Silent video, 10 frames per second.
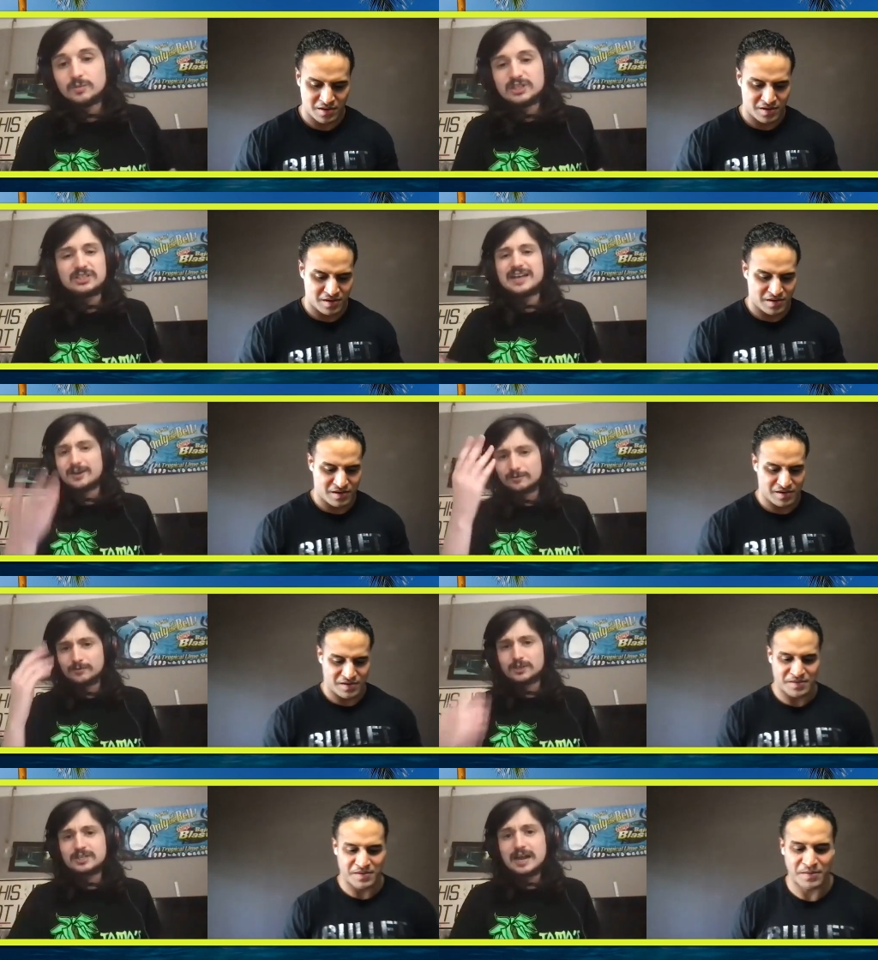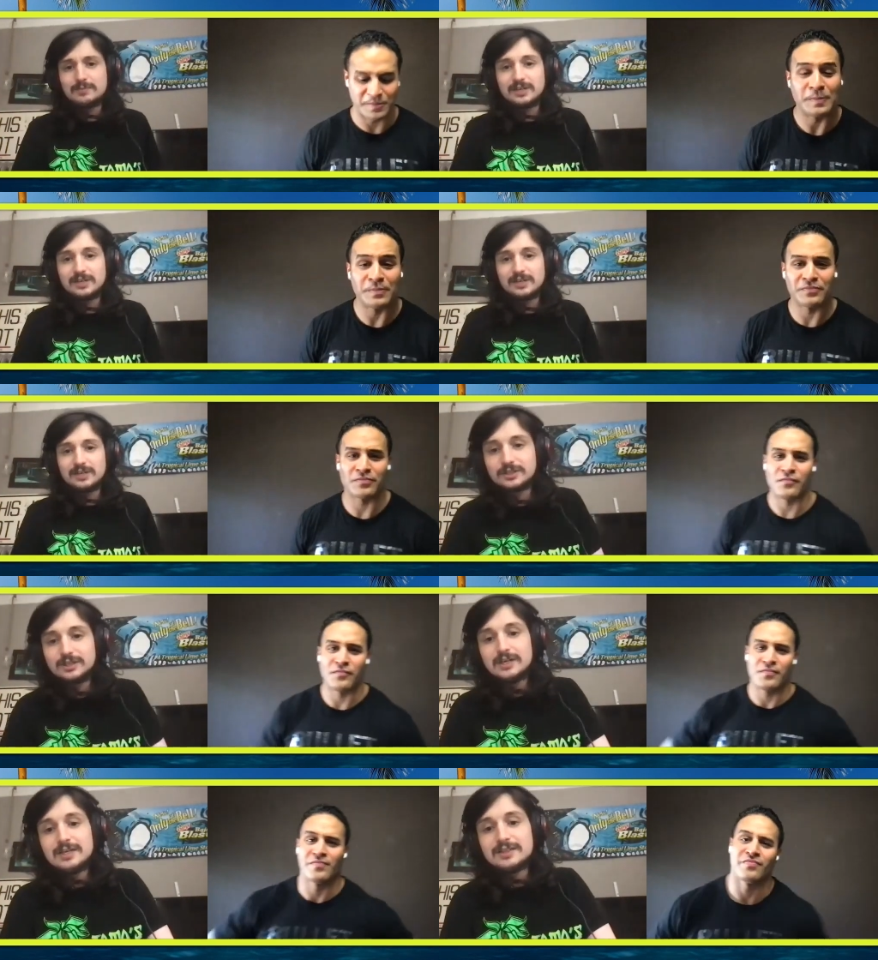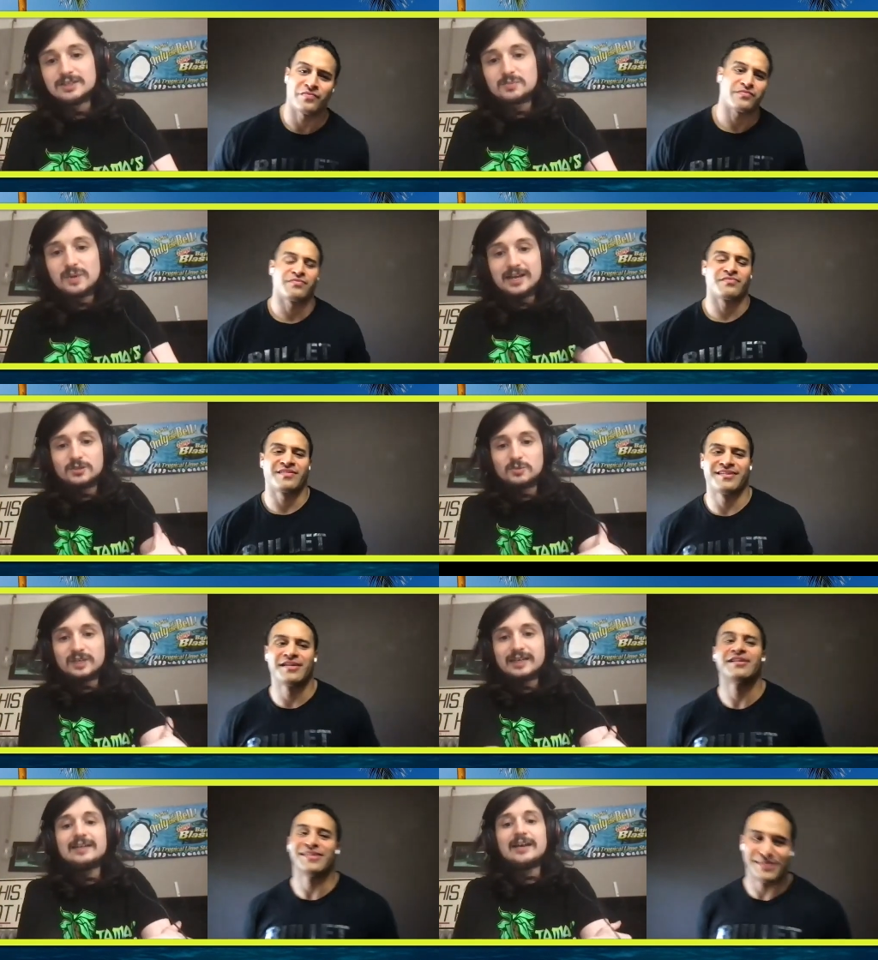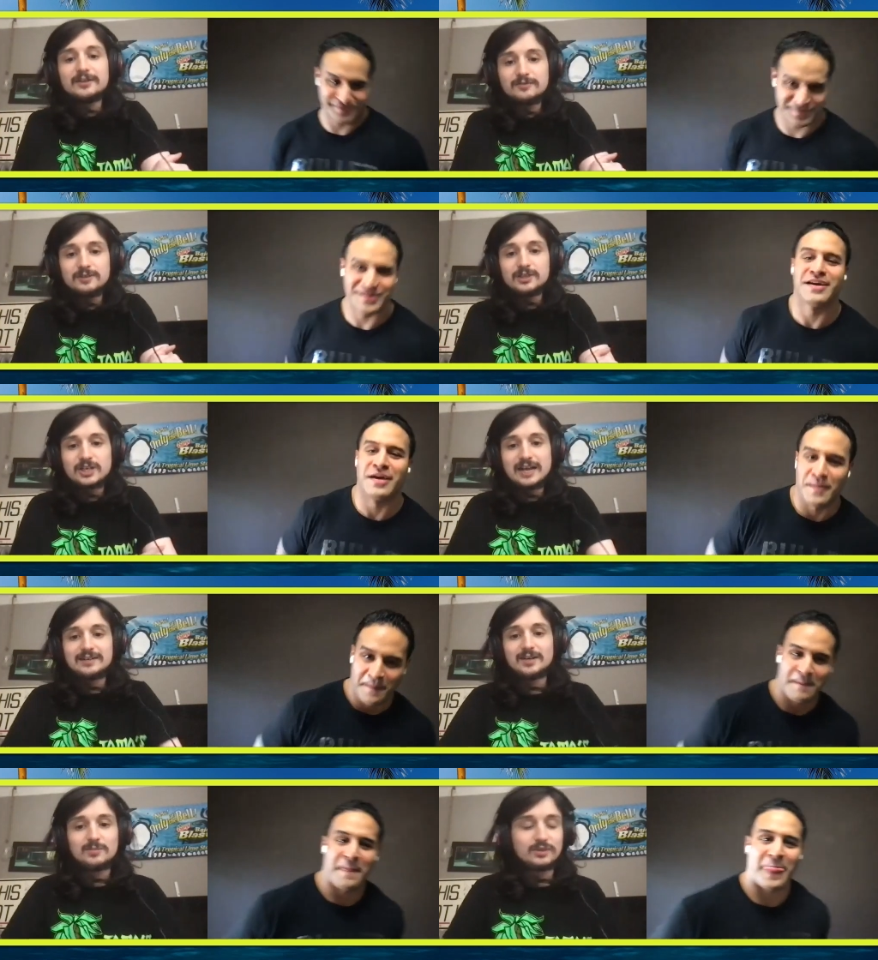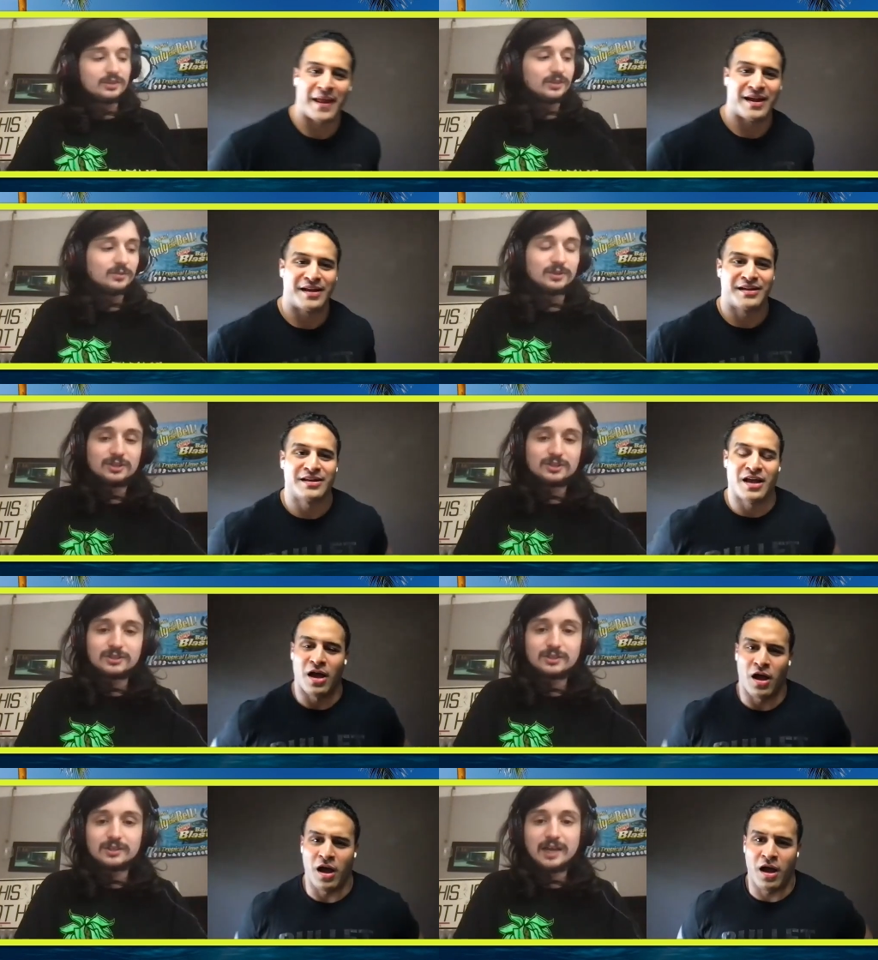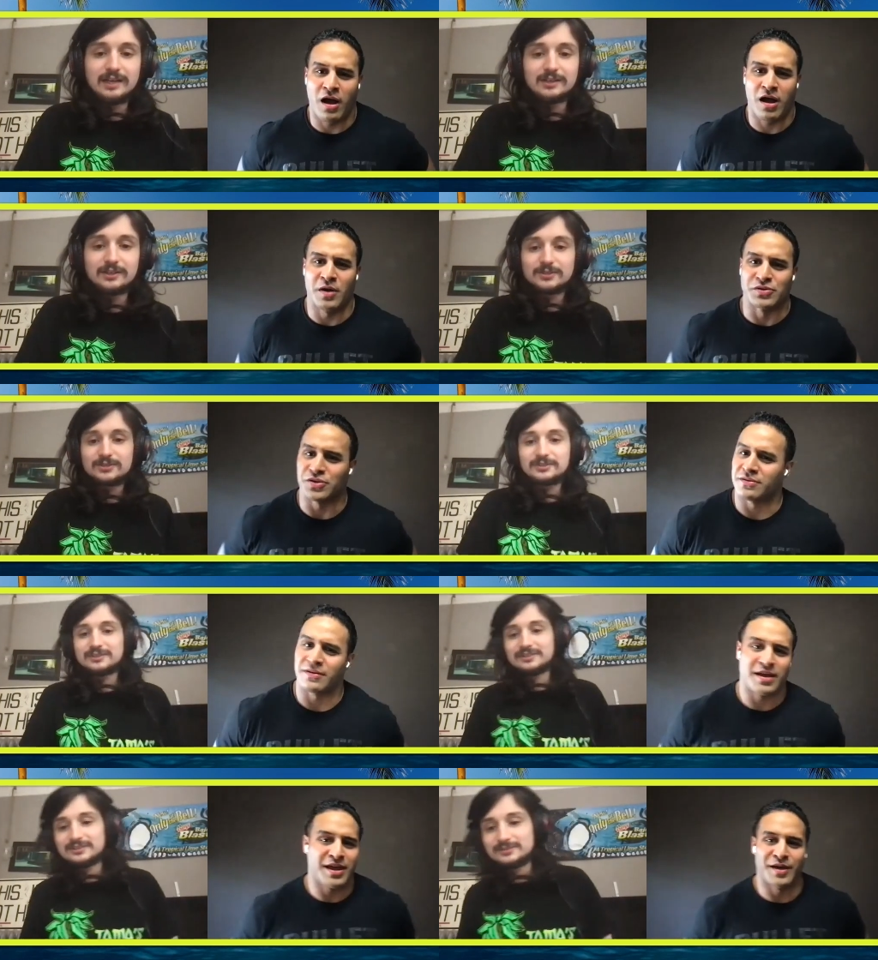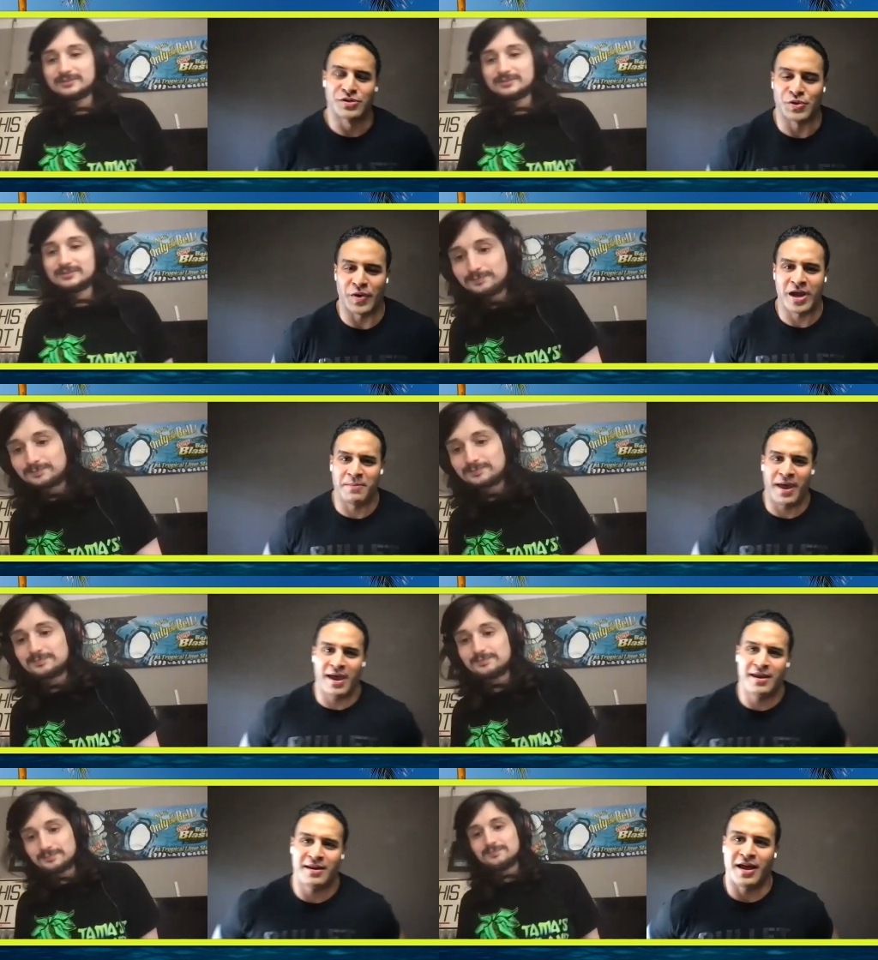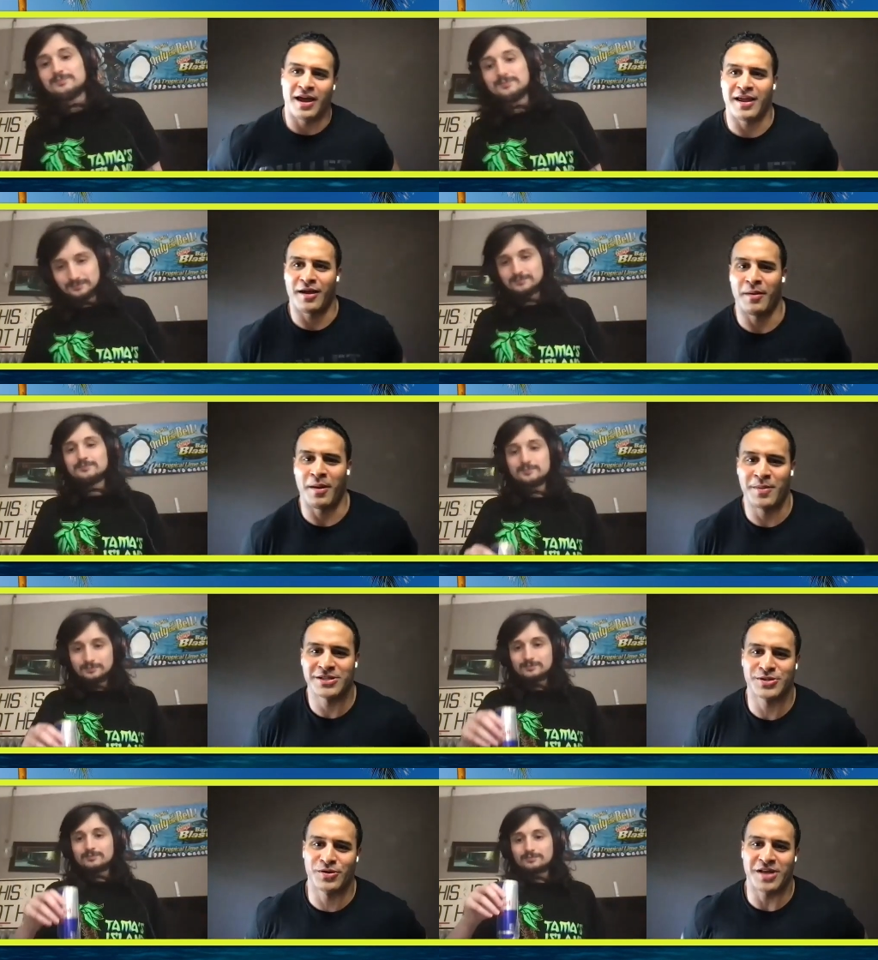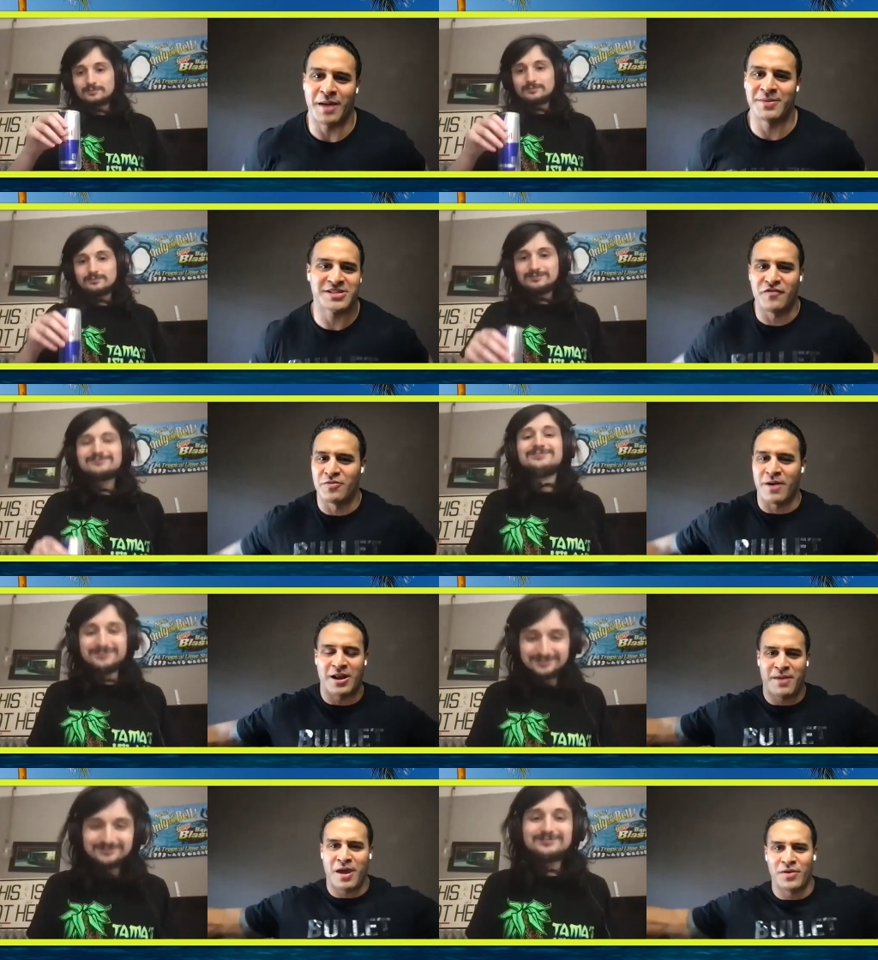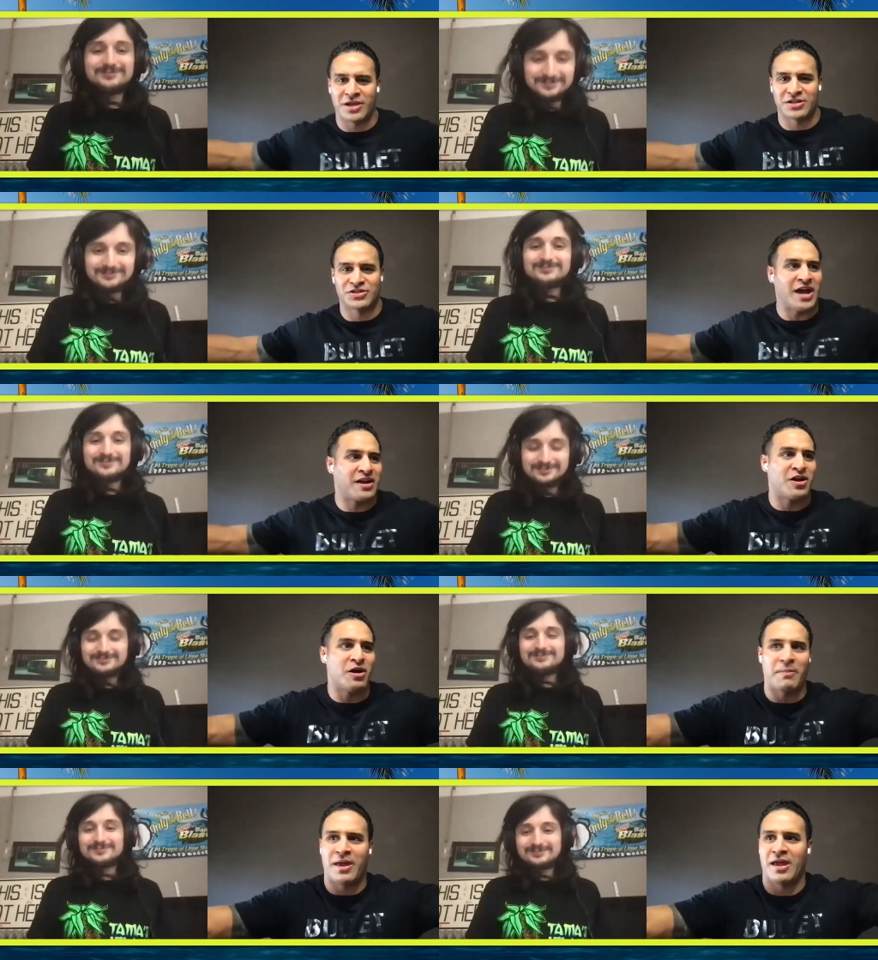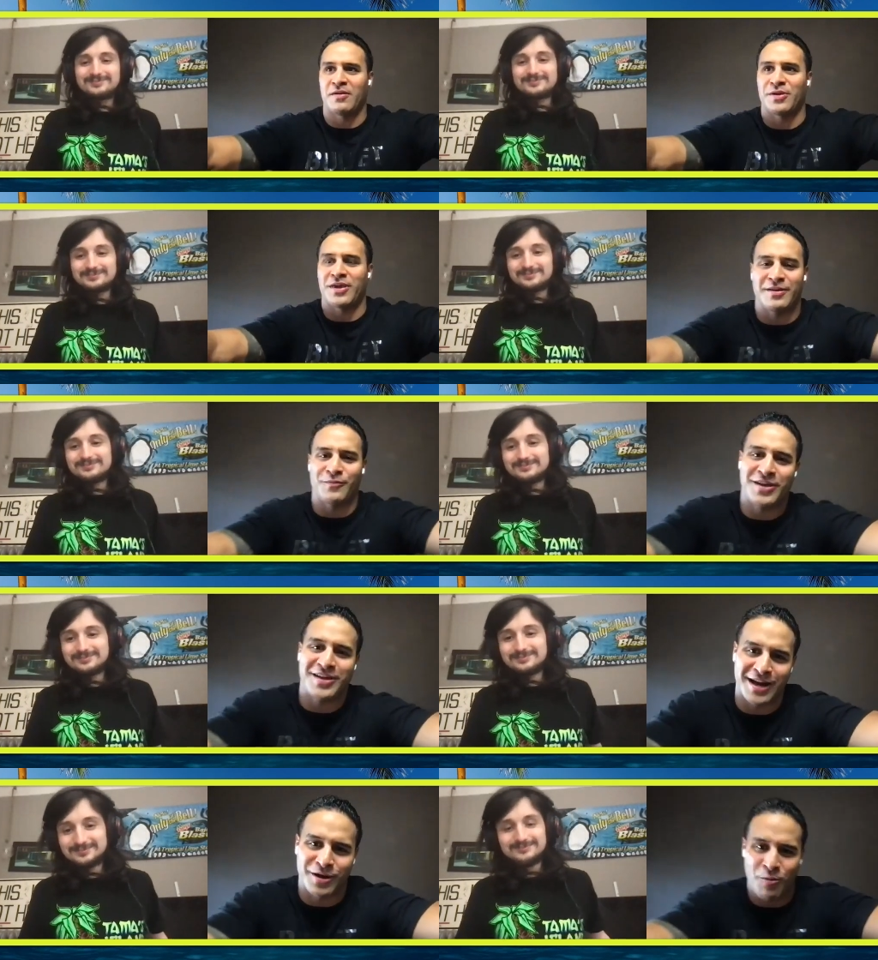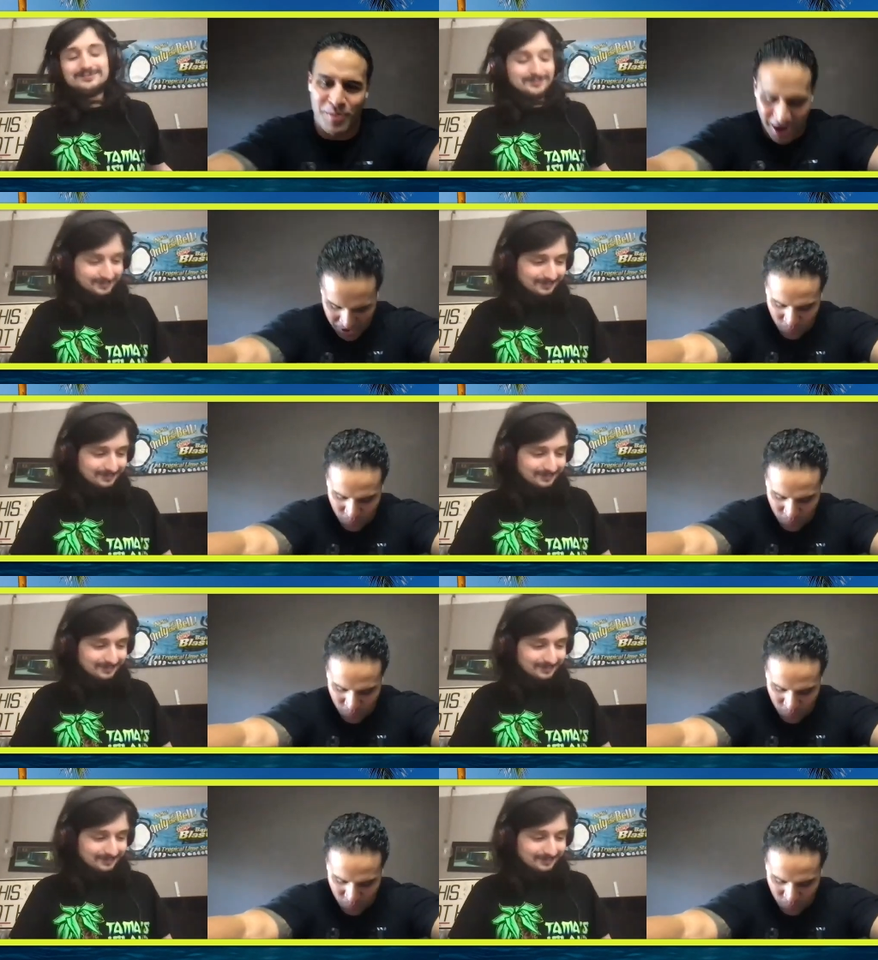Speaker 1: We just had our first happy hours this past weekend. How did it feel chatting it up with the, with this, the oh, Islanders? I was
Speaker 2: it was great, man. I, I, I miss those. I miss everybody, man. We get to chat it up, man. We get we kind of go behind the